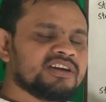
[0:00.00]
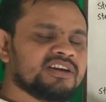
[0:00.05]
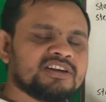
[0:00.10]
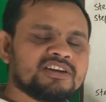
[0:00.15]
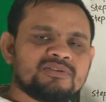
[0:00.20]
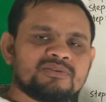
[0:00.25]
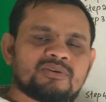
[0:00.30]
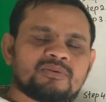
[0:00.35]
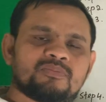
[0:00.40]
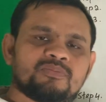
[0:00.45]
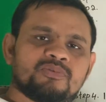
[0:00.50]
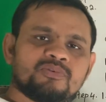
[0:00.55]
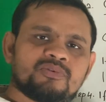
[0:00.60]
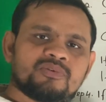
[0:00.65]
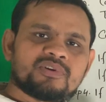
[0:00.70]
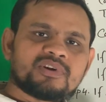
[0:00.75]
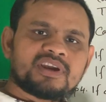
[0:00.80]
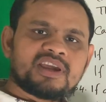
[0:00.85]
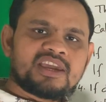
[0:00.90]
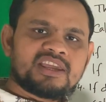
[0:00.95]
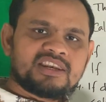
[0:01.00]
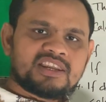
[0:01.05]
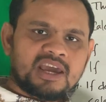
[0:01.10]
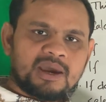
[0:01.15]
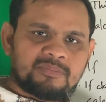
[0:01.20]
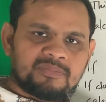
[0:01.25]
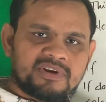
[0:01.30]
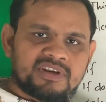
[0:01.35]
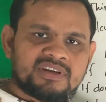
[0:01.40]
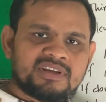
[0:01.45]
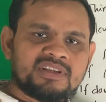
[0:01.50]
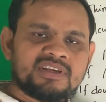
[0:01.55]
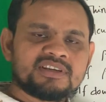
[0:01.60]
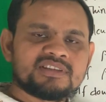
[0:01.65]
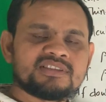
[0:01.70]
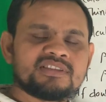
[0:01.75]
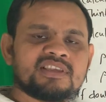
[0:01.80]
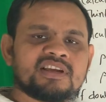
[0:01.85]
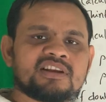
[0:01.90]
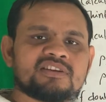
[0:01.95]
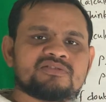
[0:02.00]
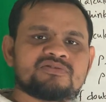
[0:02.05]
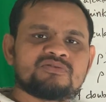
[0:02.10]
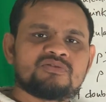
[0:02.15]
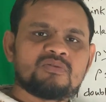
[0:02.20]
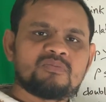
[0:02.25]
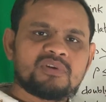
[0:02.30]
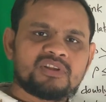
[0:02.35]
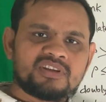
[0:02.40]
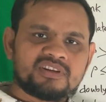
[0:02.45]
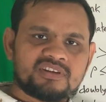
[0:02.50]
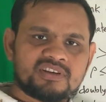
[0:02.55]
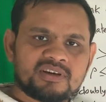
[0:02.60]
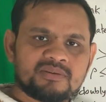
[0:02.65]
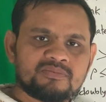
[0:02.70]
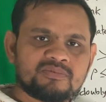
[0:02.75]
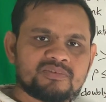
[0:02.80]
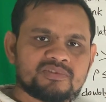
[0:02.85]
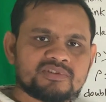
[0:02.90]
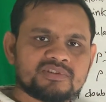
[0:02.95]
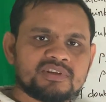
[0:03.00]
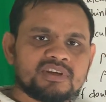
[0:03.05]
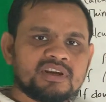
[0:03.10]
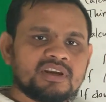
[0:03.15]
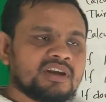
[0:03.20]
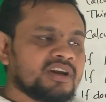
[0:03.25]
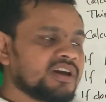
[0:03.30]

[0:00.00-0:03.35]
In your book, in appendix, there are so many tables.